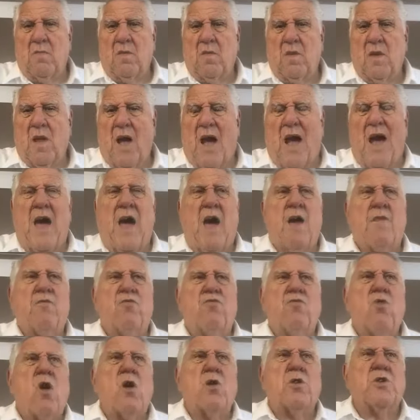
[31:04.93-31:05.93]
I have
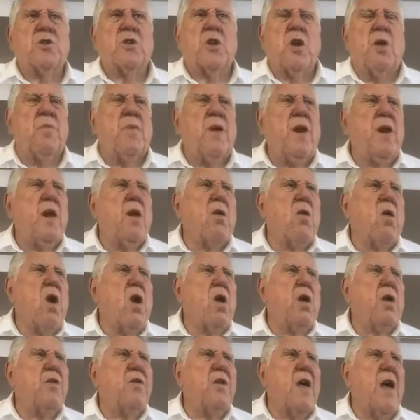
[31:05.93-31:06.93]
drunks come in here
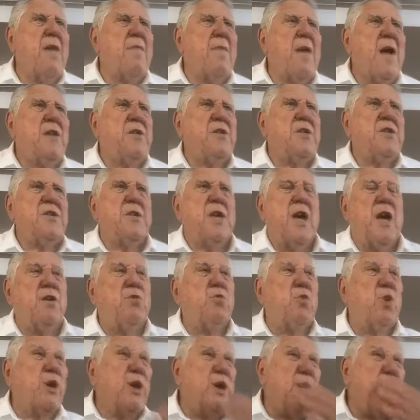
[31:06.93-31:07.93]
all the time. I just had
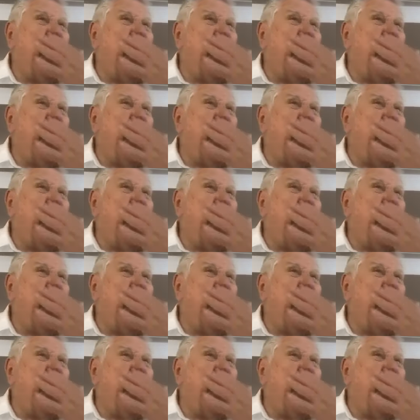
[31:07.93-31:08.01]
one, and